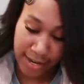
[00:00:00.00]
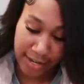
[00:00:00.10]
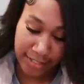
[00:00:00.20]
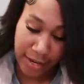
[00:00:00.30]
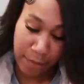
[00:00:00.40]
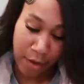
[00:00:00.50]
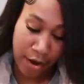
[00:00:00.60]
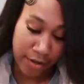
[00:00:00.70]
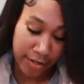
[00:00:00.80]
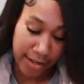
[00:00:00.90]
It is a
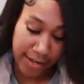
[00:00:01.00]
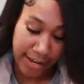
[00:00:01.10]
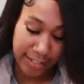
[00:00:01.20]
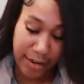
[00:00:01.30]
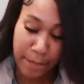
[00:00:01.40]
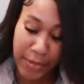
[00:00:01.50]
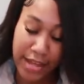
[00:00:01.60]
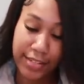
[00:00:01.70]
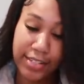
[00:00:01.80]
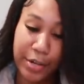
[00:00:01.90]
modern collection,
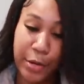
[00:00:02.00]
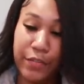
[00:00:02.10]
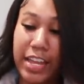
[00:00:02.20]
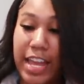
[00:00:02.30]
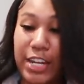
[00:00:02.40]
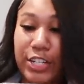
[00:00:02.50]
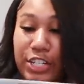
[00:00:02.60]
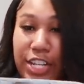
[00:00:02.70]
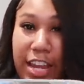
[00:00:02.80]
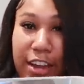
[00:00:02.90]
bake, serve, and
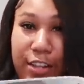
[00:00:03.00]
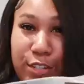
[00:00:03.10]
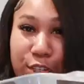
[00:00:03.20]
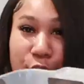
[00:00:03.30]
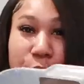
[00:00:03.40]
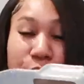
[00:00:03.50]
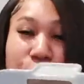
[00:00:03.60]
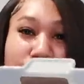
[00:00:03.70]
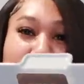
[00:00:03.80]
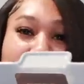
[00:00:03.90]
share. Super,
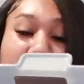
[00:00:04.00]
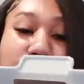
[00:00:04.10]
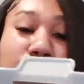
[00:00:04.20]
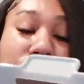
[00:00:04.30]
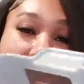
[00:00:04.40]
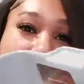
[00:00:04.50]
super cute.